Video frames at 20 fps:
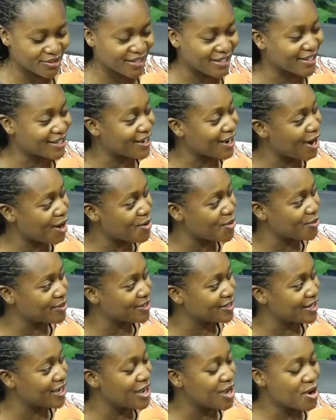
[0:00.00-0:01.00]
the
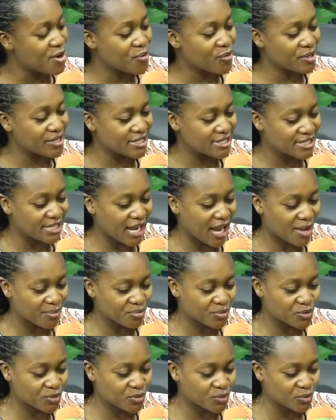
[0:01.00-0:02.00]
ground when it
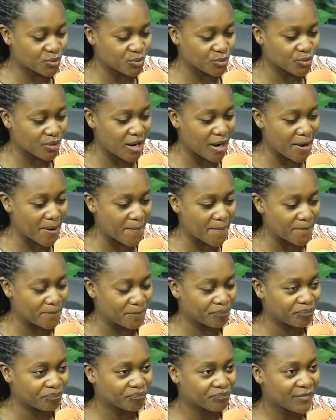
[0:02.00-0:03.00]
comes to
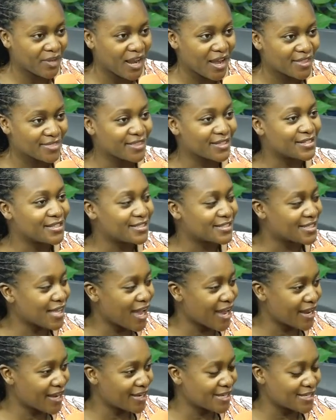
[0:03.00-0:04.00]
the
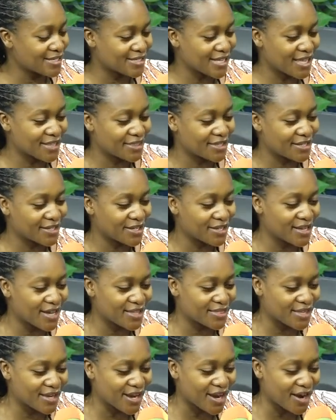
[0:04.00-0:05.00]
desires and the